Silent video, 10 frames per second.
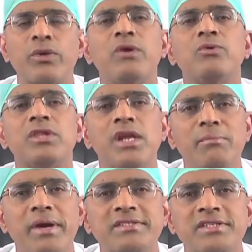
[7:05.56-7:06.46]
We give 3
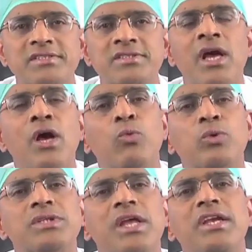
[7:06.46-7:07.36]
medicines
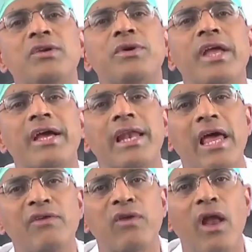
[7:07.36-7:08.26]
which they need to take
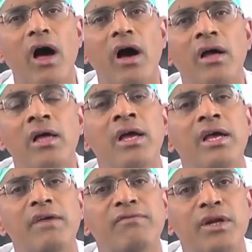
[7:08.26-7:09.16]
lifelong.
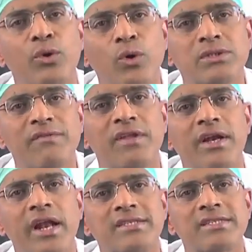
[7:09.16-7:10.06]
If the dose of the
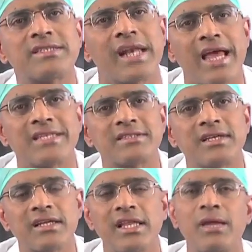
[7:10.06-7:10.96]
drugs is less,
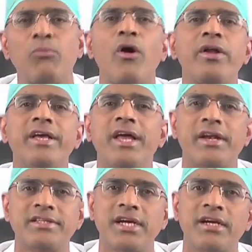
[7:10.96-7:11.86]
then the body can
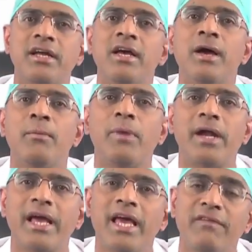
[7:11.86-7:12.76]
reject. But
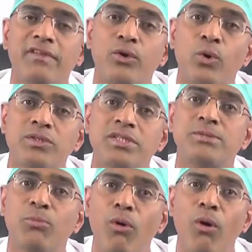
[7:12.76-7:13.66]
again, if the dose is
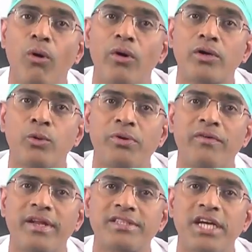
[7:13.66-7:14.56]
more, to
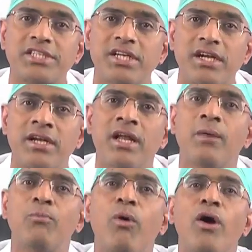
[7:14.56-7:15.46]
prevent rejection,
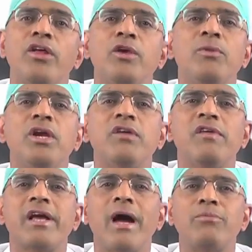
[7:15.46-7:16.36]
body immunity
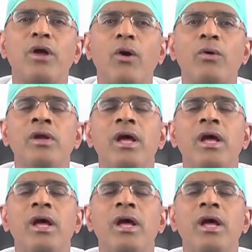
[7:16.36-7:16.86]
will come down